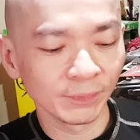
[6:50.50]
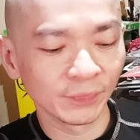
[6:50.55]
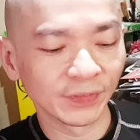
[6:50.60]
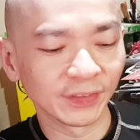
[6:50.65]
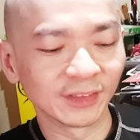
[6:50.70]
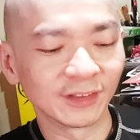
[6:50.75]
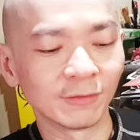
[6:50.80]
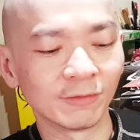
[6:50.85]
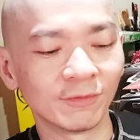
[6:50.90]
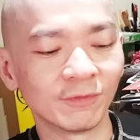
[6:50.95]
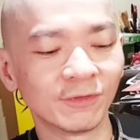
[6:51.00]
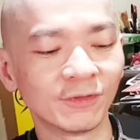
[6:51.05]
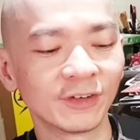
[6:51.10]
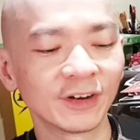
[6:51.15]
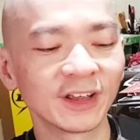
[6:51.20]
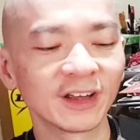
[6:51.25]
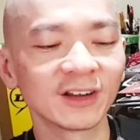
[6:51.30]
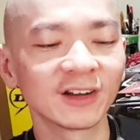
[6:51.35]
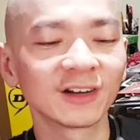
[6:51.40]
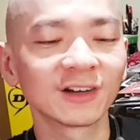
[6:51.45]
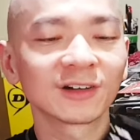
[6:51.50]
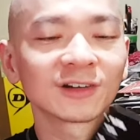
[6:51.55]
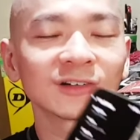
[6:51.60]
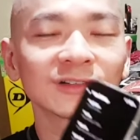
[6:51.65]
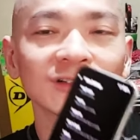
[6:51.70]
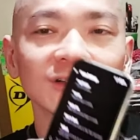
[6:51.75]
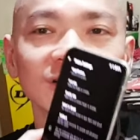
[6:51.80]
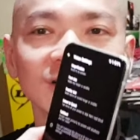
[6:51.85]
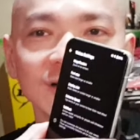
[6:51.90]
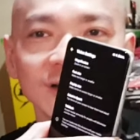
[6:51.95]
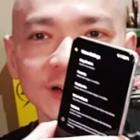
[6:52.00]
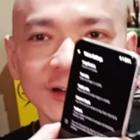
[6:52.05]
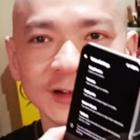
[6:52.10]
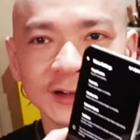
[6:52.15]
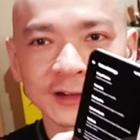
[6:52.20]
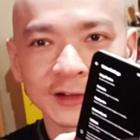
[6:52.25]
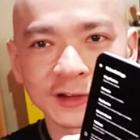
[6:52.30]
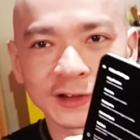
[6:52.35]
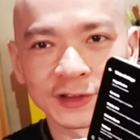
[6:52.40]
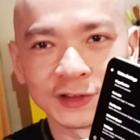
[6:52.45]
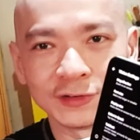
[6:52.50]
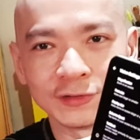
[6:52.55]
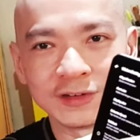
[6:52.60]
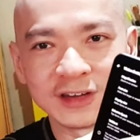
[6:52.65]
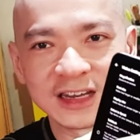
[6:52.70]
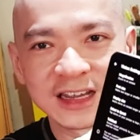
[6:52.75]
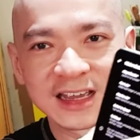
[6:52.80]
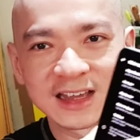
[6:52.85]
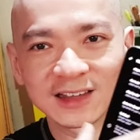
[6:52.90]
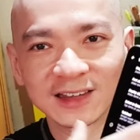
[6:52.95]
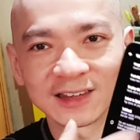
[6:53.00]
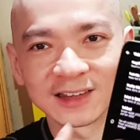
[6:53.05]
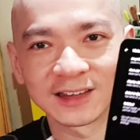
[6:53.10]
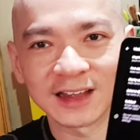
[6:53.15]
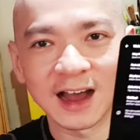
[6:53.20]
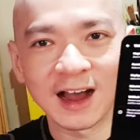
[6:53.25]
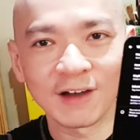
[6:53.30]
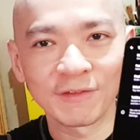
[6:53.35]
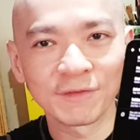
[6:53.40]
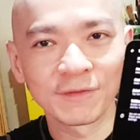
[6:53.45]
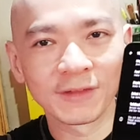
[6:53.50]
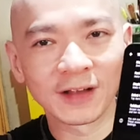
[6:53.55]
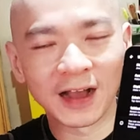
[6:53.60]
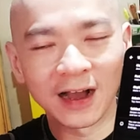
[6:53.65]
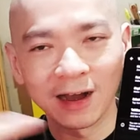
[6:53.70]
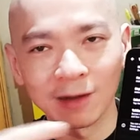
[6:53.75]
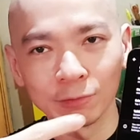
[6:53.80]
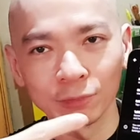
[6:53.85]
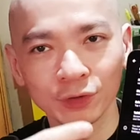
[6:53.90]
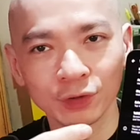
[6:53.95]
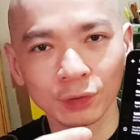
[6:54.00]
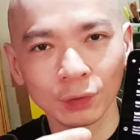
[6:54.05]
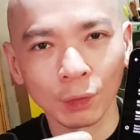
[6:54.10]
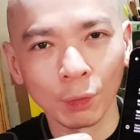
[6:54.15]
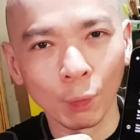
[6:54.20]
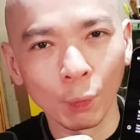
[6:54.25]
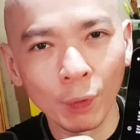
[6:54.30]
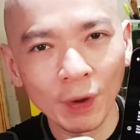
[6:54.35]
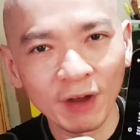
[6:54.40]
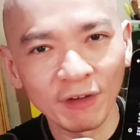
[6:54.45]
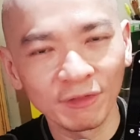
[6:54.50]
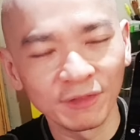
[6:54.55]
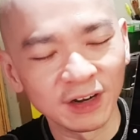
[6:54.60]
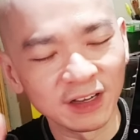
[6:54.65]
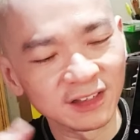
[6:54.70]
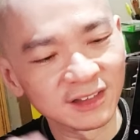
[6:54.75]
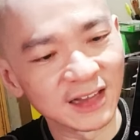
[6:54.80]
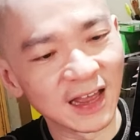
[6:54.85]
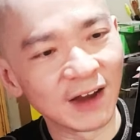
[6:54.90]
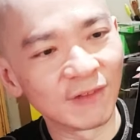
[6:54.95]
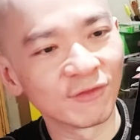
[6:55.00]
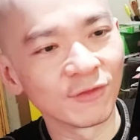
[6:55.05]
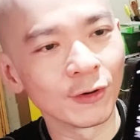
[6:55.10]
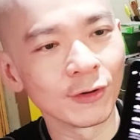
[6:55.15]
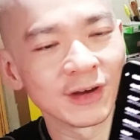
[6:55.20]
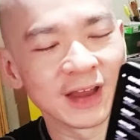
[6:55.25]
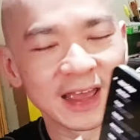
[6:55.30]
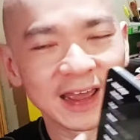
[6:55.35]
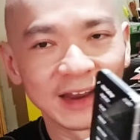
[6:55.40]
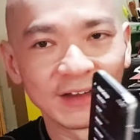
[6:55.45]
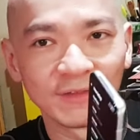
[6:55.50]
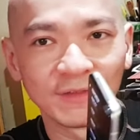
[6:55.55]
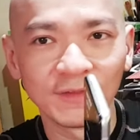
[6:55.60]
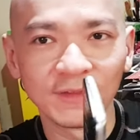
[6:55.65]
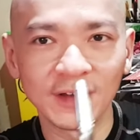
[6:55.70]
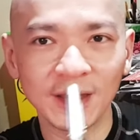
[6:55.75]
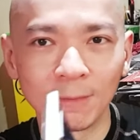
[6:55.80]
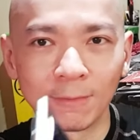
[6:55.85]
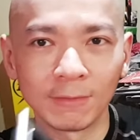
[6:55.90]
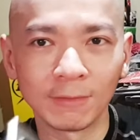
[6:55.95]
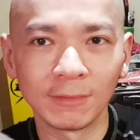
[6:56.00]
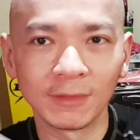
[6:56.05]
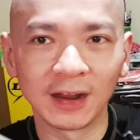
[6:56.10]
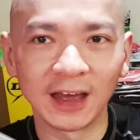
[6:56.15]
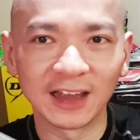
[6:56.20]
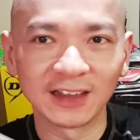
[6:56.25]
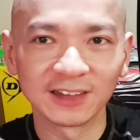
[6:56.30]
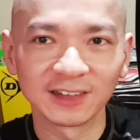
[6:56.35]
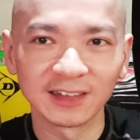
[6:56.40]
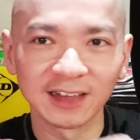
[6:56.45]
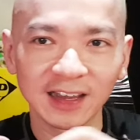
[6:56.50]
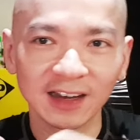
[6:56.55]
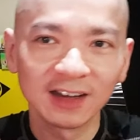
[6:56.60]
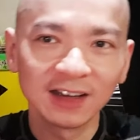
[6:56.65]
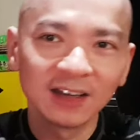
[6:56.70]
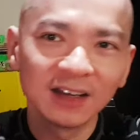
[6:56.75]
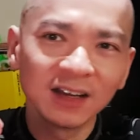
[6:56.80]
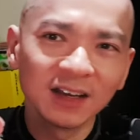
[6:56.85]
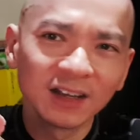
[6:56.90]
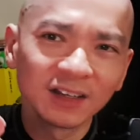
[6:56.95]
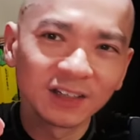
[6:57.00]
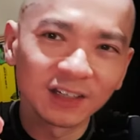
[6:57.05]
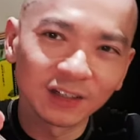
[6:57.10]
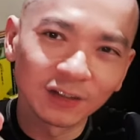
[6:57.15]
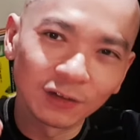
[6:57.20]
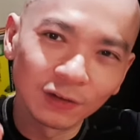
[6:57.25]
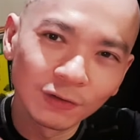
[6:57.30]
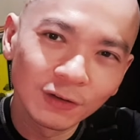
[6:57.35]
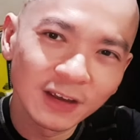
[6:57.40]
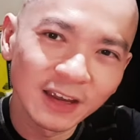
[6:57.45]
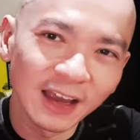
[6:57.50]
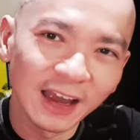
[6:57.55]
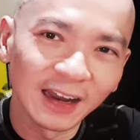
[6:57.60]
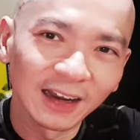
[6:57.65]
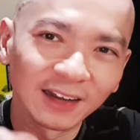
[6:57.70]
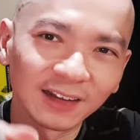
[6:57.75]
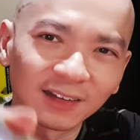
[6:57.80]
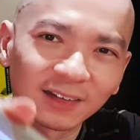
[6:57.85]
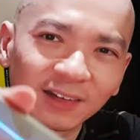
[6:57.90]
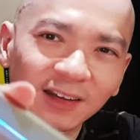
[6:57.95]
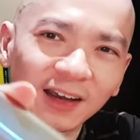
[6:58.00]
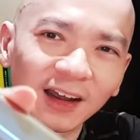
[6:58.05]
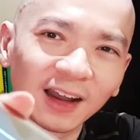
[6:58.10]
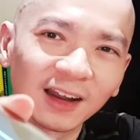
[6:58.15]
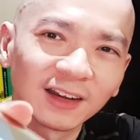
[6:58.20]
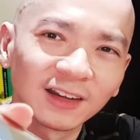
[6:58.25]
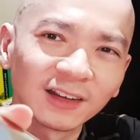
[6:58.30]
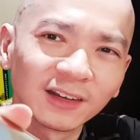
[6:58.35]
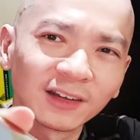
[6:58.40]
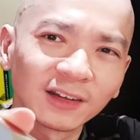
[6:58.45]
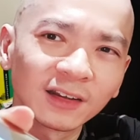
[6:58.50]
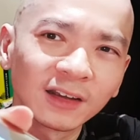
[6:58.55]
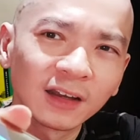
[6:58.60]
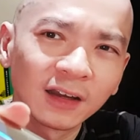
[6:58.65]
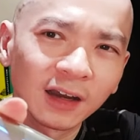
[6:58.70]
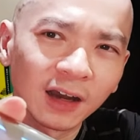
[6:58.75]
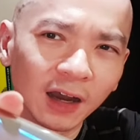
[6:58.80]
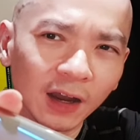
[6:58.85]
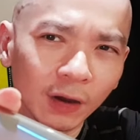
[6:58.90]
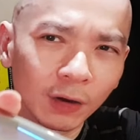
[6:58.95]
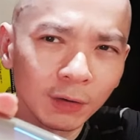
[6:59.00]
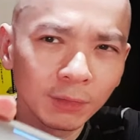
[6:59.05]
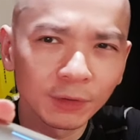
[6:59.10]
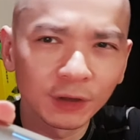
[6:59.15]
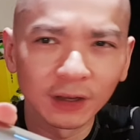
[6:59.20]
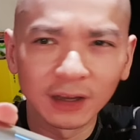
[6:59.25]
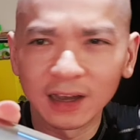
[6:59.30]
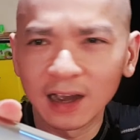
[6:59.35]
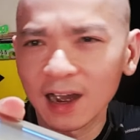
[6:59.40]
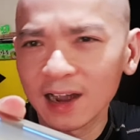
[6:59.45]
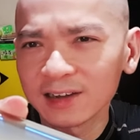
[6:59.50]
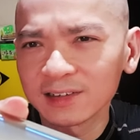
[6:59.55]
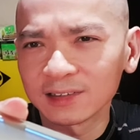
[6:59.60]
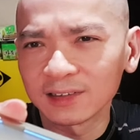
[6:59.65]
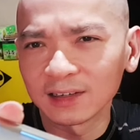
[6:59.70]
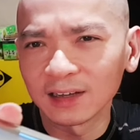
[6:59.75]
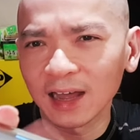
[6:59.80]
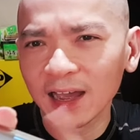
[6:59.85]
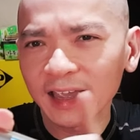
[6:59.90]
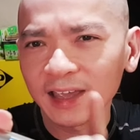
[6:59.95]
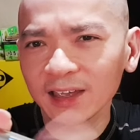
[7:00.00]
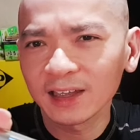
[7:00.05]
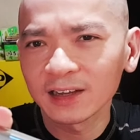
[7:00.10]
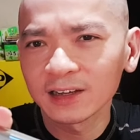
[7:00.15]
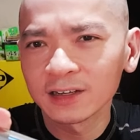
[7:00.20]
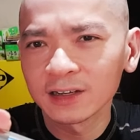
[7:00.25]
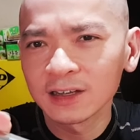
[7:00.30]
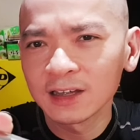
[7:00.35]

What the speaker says: The real unique stuff comes with the Zenfone 8 Flip. Like I said, just looking at these colors, I hope you guys like it.